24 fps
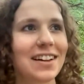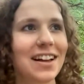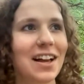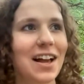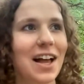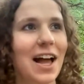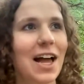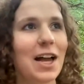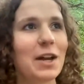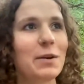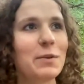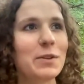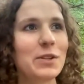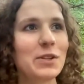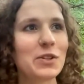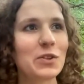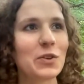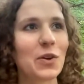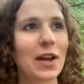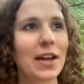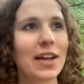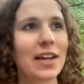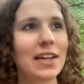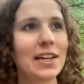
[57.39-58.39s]
I was
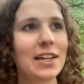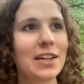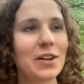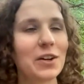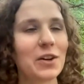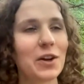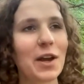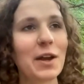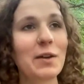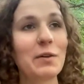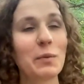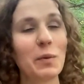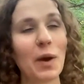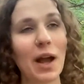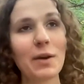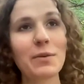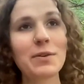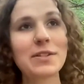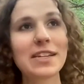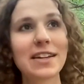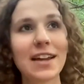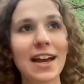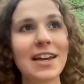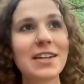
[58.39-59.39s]
trying, or I
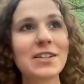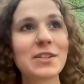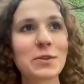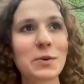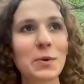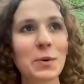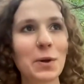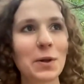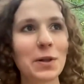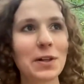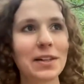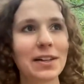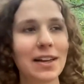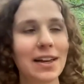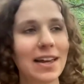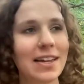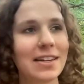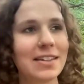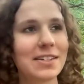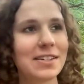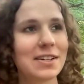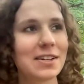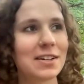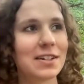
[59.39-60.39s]
was in high school,
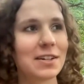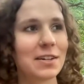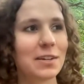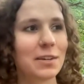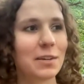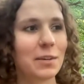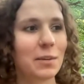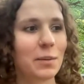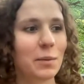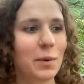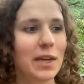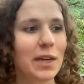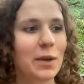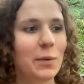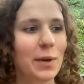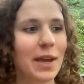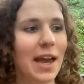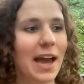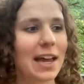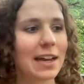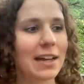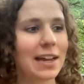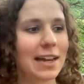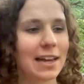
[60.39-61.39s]
and we
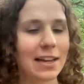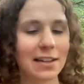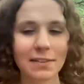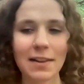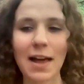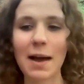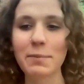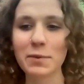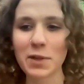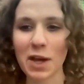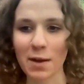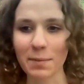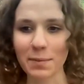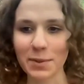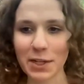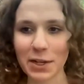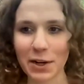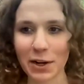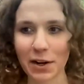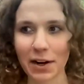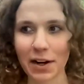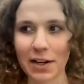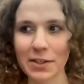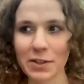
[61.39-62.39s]
had like laptops
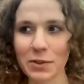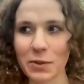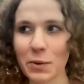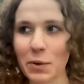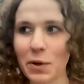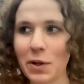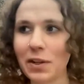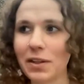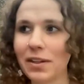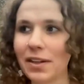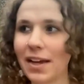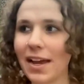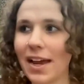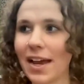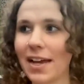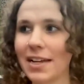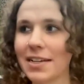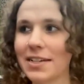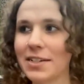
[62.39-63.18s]
at our high school, and